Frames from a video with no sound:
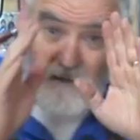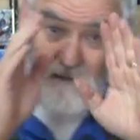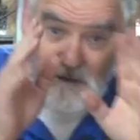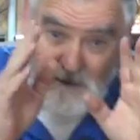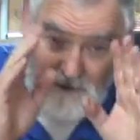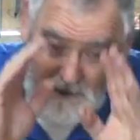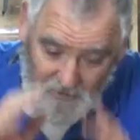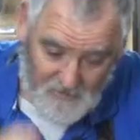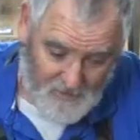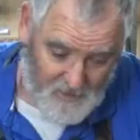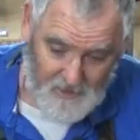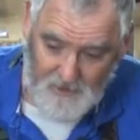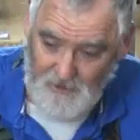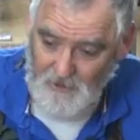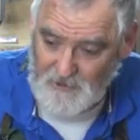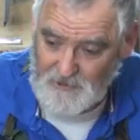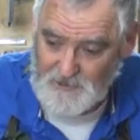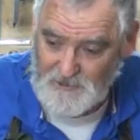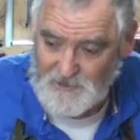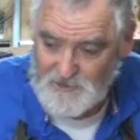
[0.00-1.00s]
So they're
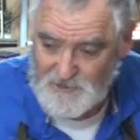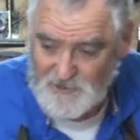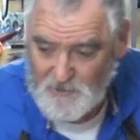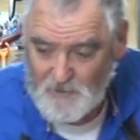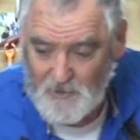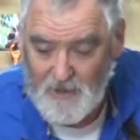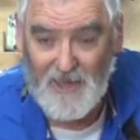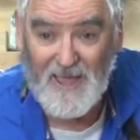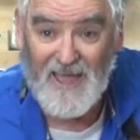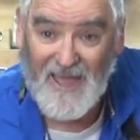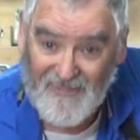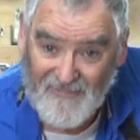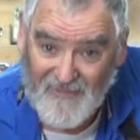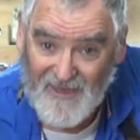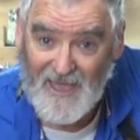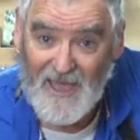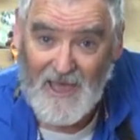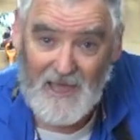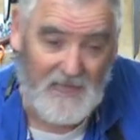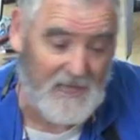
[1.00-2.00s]
nice and square and
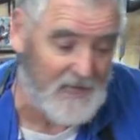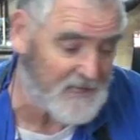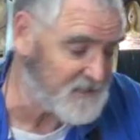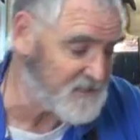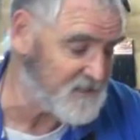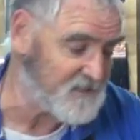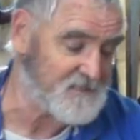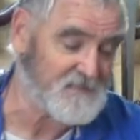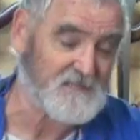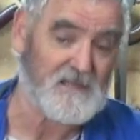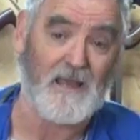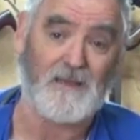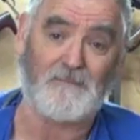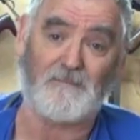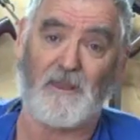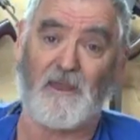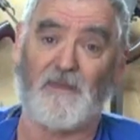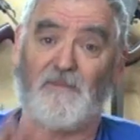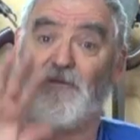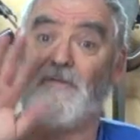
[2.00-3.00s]
they are cut to the same
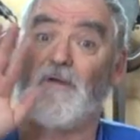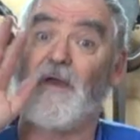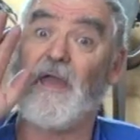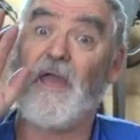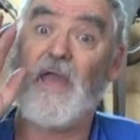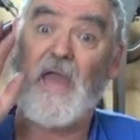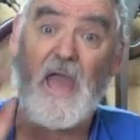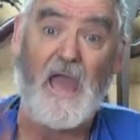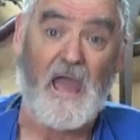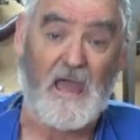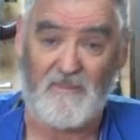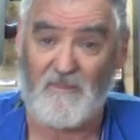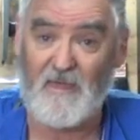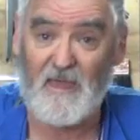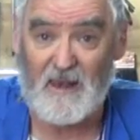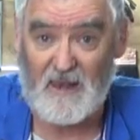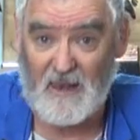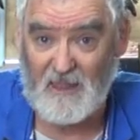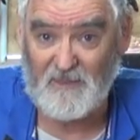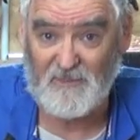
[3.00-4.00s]
length and
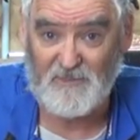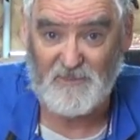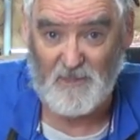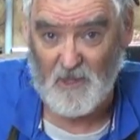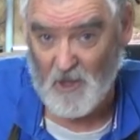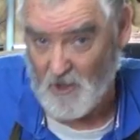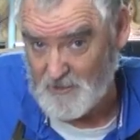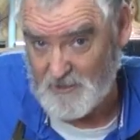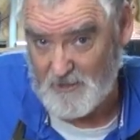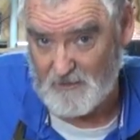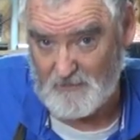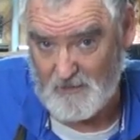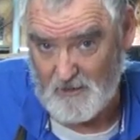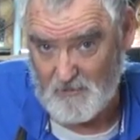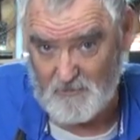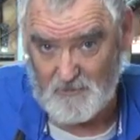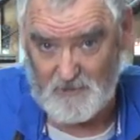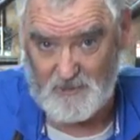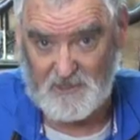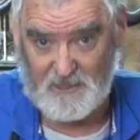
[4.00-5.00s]
that length, I don't know
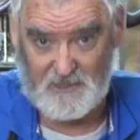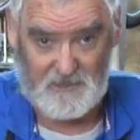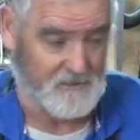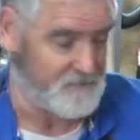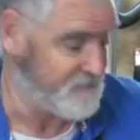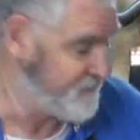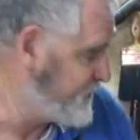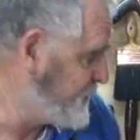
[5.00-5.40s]
what it is.